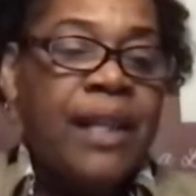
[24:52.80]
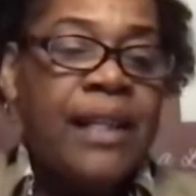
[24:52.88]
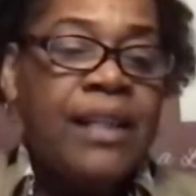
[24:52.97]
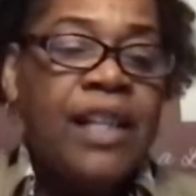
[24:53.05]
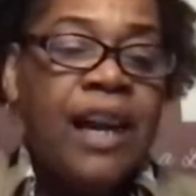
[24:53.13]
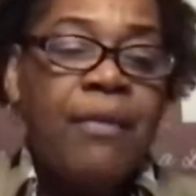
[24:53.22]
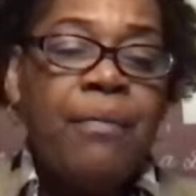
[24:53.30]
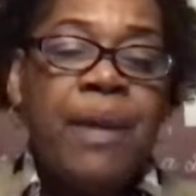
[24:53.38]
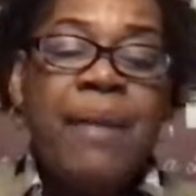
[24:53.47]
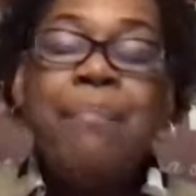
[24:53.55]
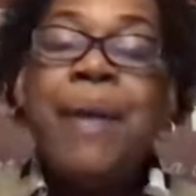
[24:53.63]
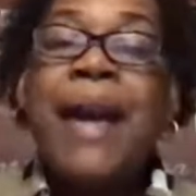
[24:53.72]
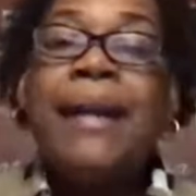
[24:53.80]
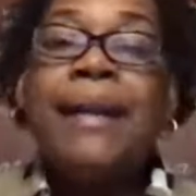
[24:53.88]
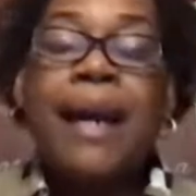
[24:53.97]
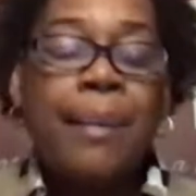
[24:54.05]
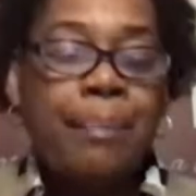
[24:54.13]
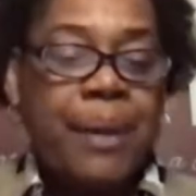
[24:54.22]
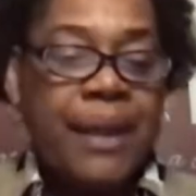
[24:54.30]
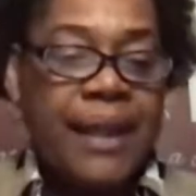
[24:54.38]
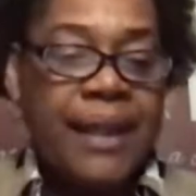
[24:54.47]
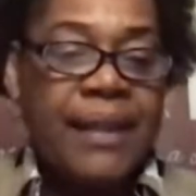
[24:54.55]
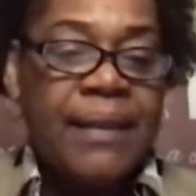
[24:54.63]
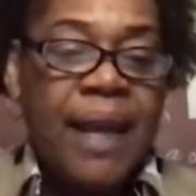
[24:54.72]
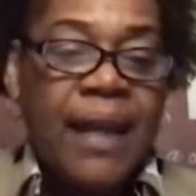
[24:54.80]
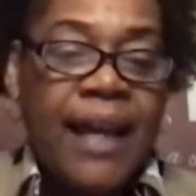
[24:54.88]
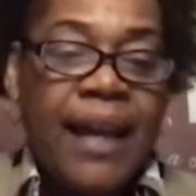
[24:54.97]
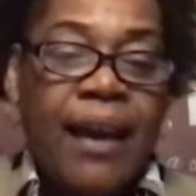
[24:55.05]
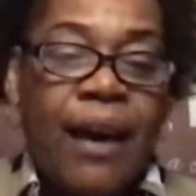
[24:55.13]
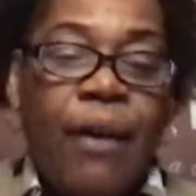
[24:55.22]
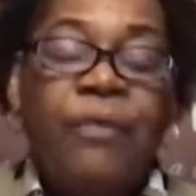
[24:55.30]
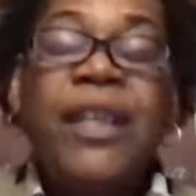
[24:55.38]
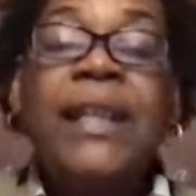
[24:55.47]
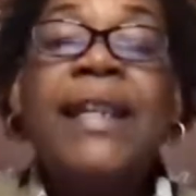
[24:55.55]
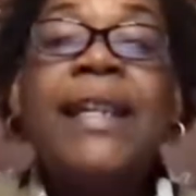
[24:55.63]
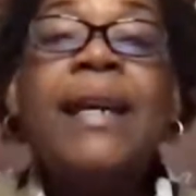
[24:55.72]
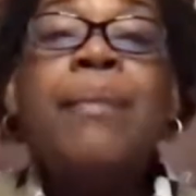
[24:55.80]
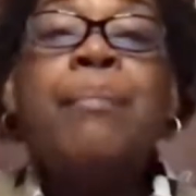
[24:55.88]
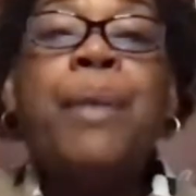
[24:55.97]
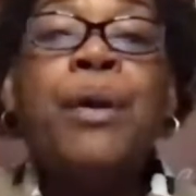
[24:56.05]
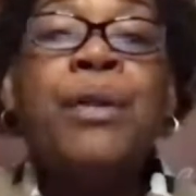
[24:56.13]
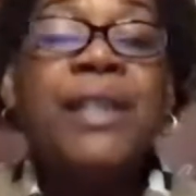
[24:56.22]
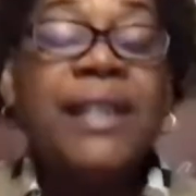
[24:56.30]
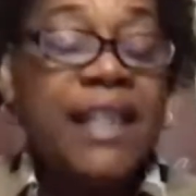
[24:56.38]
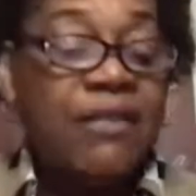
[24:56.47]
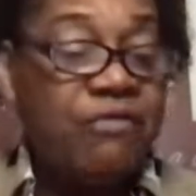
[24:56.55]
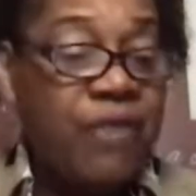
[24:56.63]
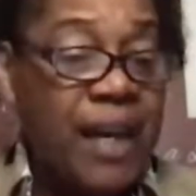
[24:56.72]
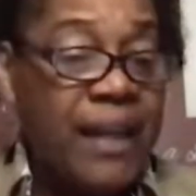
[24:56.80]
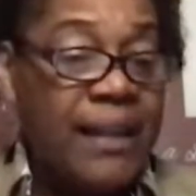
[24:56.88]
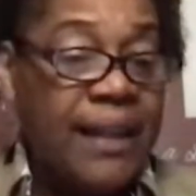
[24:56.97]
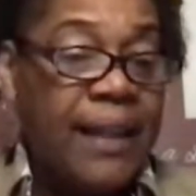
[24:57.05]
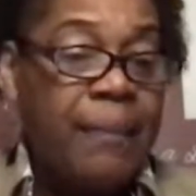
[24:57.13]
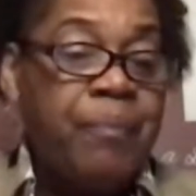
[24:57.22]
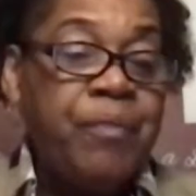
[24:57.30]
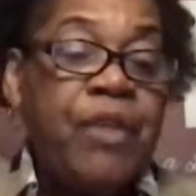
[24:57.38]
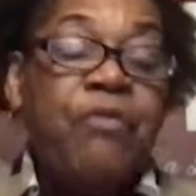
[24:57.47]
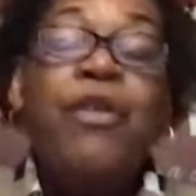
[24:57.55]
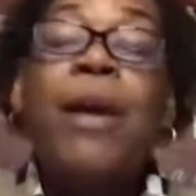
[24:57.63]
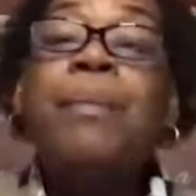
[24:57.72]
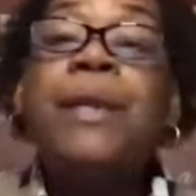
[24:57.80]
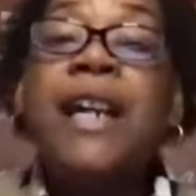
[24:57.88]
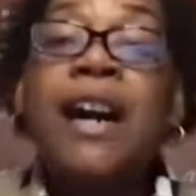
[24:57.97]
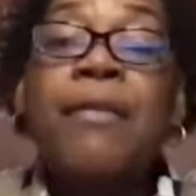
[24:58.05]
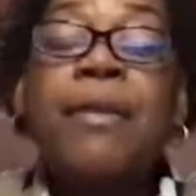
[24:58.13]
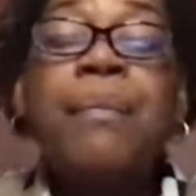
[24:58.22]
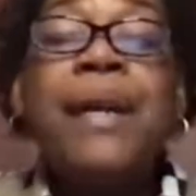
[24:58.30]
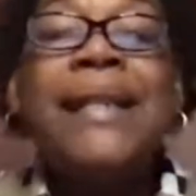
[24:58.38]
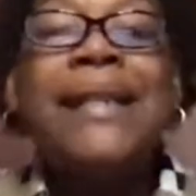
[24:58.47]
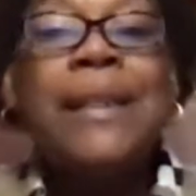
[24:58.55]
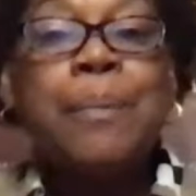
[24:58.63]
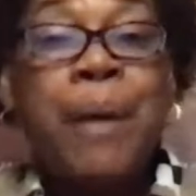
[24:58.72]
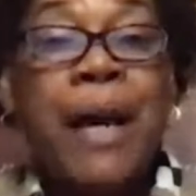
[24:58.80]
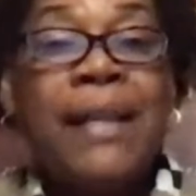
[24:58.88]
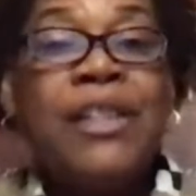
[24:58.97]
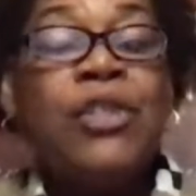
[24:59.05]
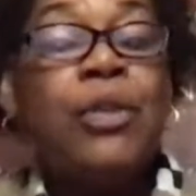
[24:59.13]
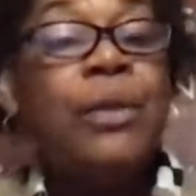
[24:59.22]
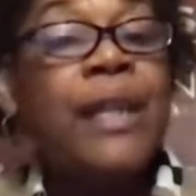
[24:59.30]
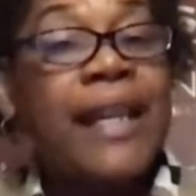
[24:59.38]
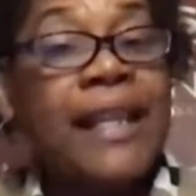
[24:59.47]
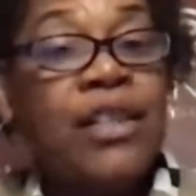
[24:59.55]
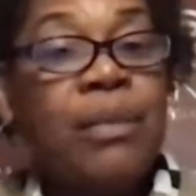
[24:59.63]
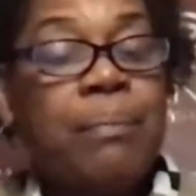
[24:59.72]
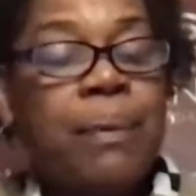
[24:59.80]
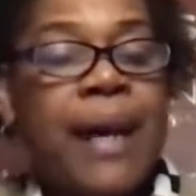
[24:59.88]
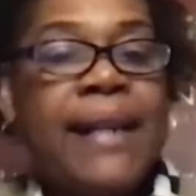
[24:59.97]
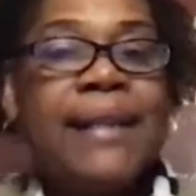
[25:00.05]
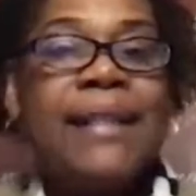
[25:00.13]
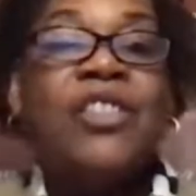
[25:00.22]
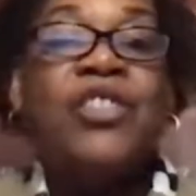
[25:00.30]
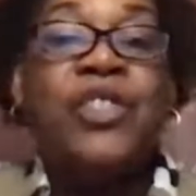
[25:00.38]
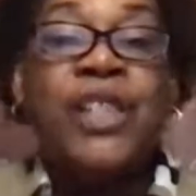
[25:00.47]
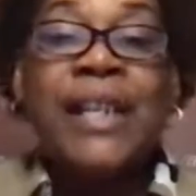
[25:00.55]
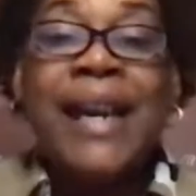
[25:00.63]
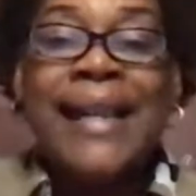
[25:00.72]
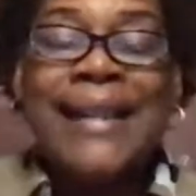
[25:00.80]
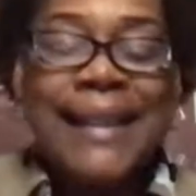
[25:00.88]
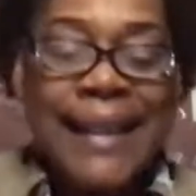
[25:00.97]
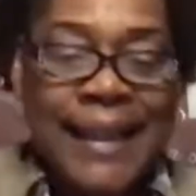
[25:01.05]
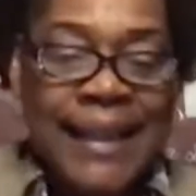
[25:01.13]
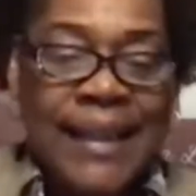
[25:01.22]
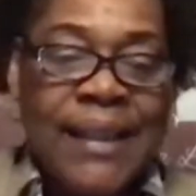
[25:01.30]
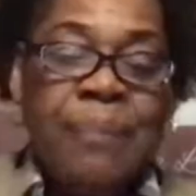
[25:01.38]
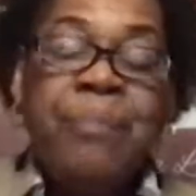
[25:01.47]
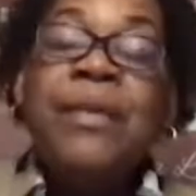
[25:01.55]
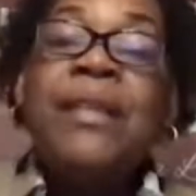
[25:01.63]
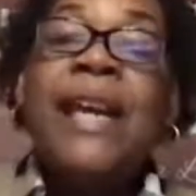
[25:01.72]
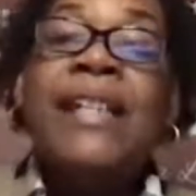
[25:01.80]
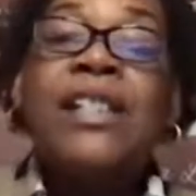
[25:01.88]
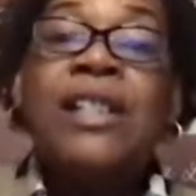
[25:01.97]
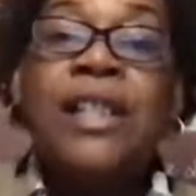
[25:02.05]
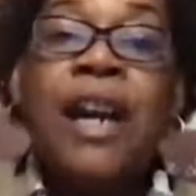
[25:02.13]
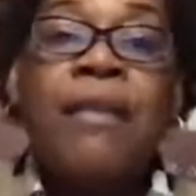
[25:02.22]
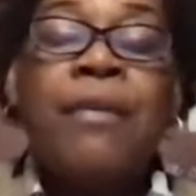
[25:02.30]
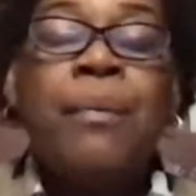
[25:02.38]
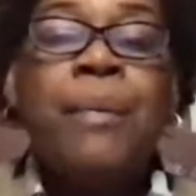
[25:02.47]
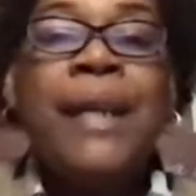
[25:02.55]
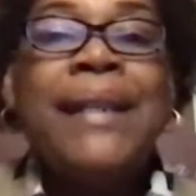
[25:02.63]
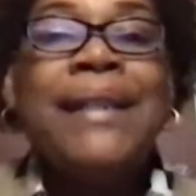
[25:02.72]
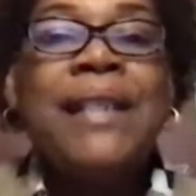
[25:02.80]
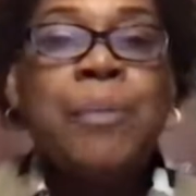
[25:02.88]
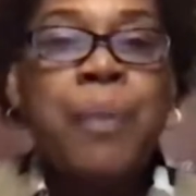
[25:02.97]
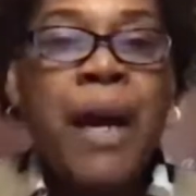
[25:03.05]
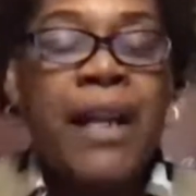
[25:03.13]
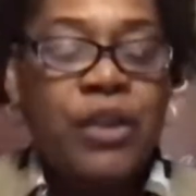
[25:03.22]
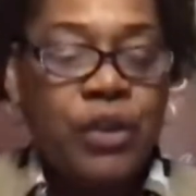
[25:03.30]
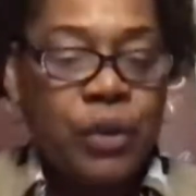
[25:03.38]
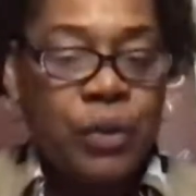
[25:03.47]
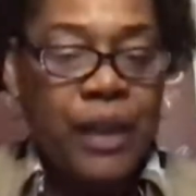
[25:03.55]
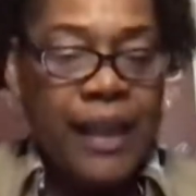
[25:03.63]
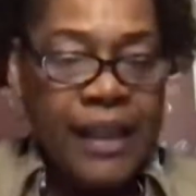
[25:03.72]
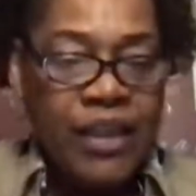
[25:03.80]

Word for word: These government backed companies can often get emergency funding from government sponsored enterprises, GSEs. That's government sponsored